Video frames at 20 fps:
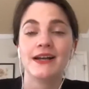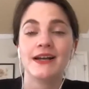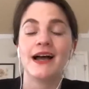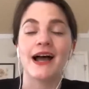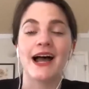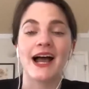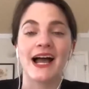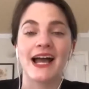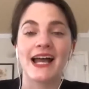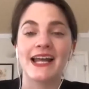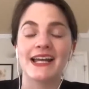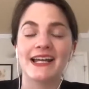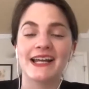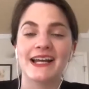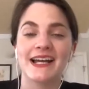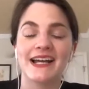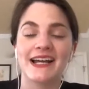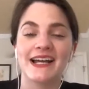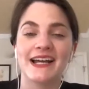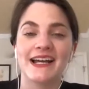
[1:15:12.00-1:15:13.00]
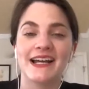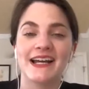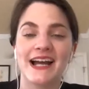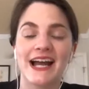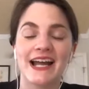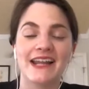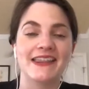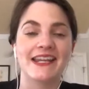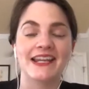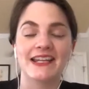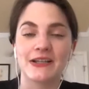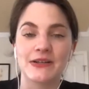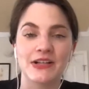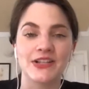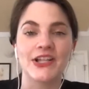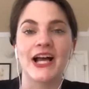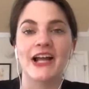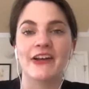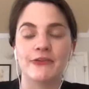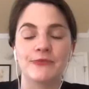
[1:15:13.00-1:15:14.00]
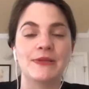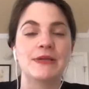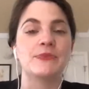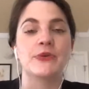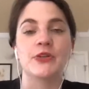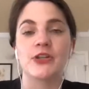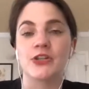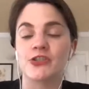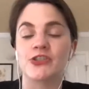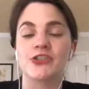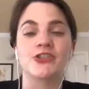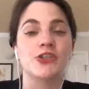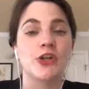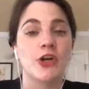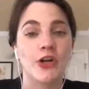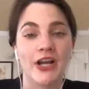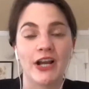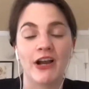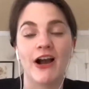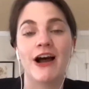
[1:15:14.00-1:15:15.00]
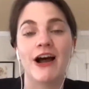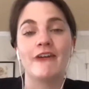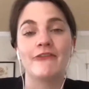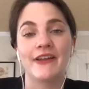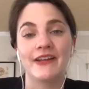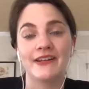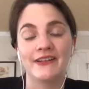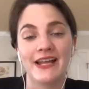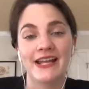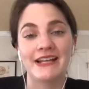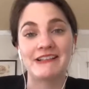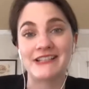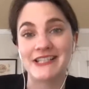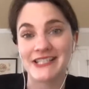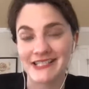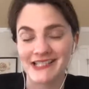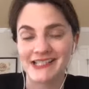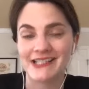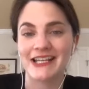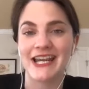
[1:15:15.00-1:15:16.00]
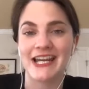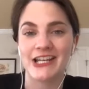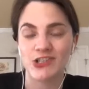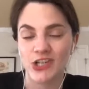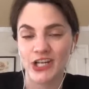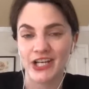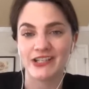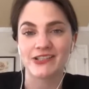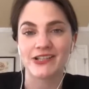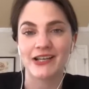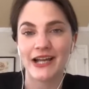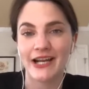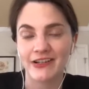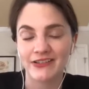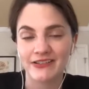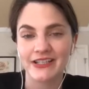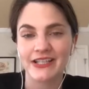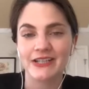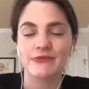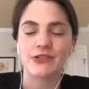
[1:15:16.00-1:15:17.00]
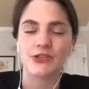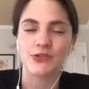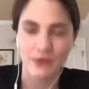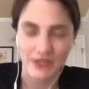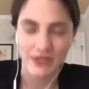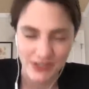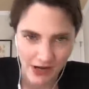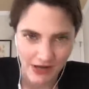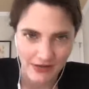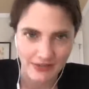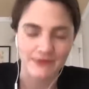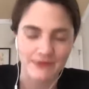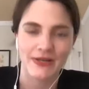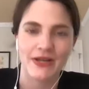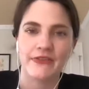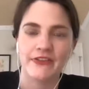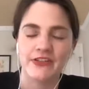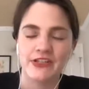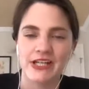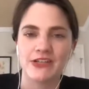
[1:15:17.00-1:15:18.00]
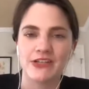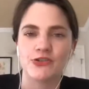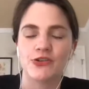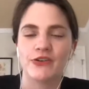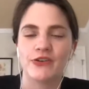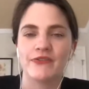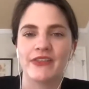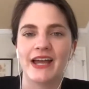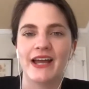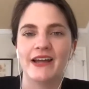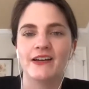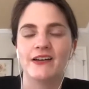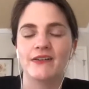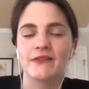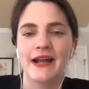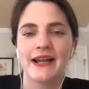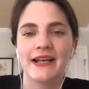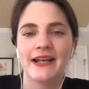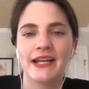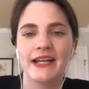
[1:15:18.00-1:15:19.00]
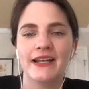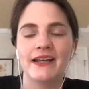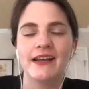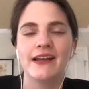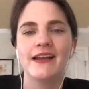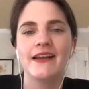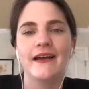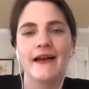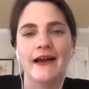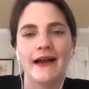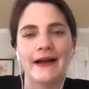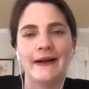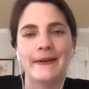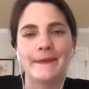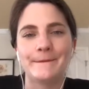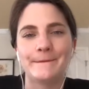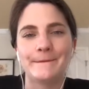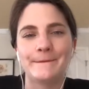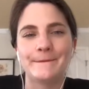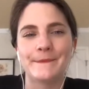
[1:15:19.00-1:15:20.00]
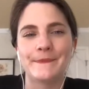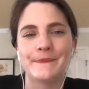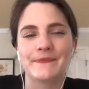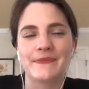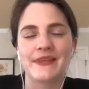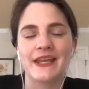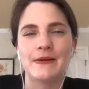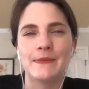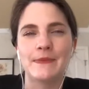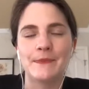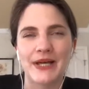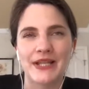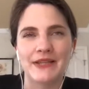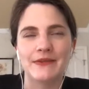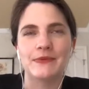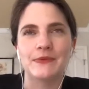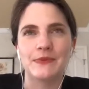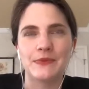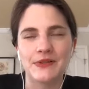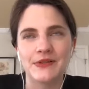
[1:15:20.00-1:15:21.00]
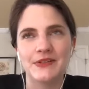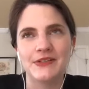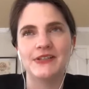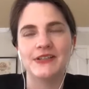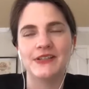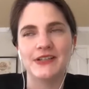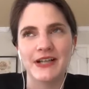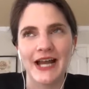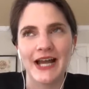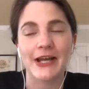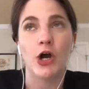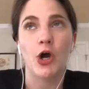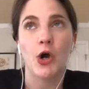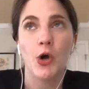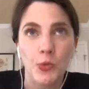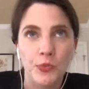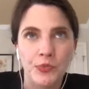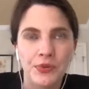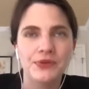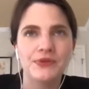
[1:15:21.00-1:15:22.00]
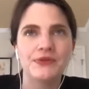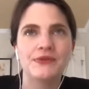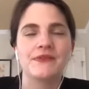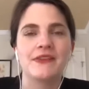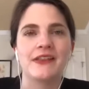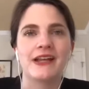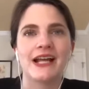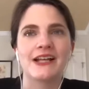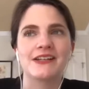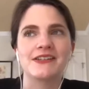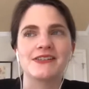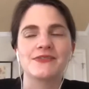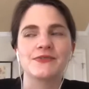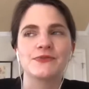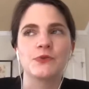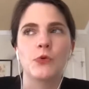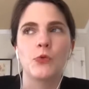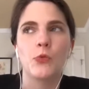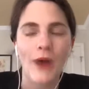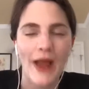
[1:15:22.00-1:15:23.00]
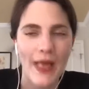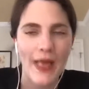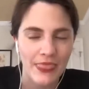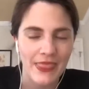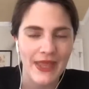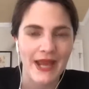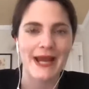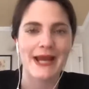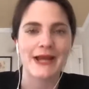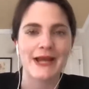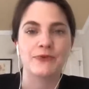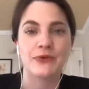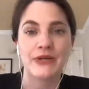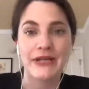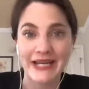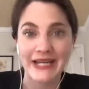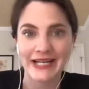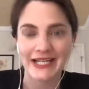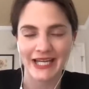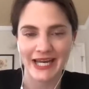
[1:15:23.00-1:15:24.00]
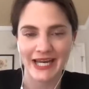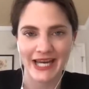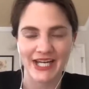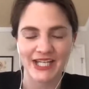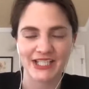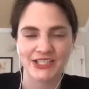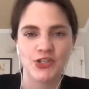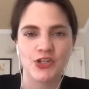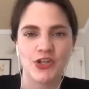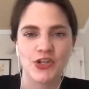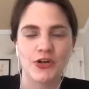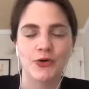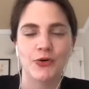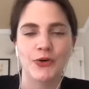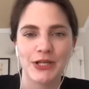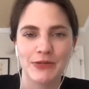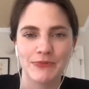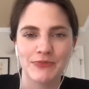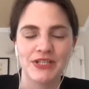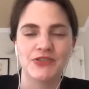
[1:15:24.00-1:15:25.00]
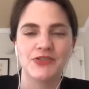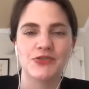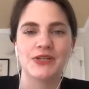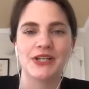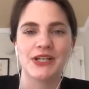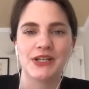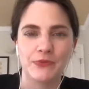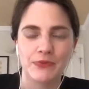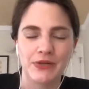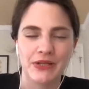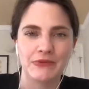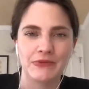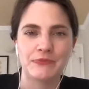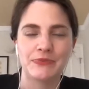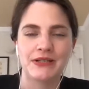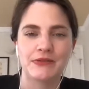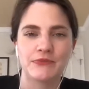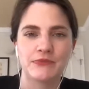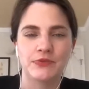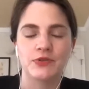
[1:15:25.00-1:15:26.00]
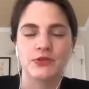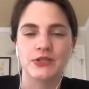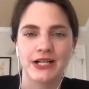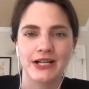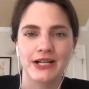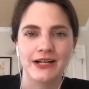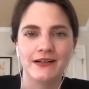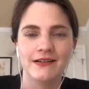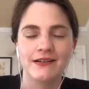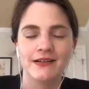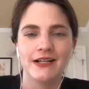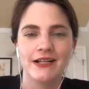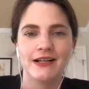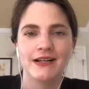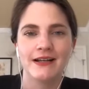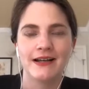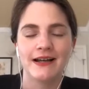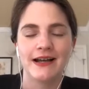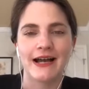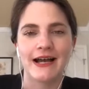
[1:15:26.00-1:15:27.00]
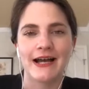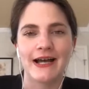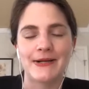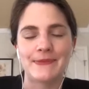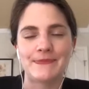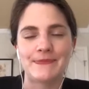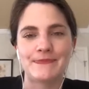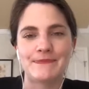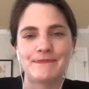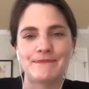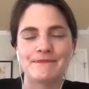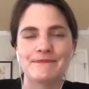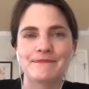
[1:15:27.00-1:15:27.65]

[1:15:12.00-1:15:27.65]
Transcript: I uh, I think a lot of people are just turning off and, and disengaging entirely, which we talked about the danger of that already. Um, but I hope that when they re-engage, they're going to be doing it with a bit more. Um,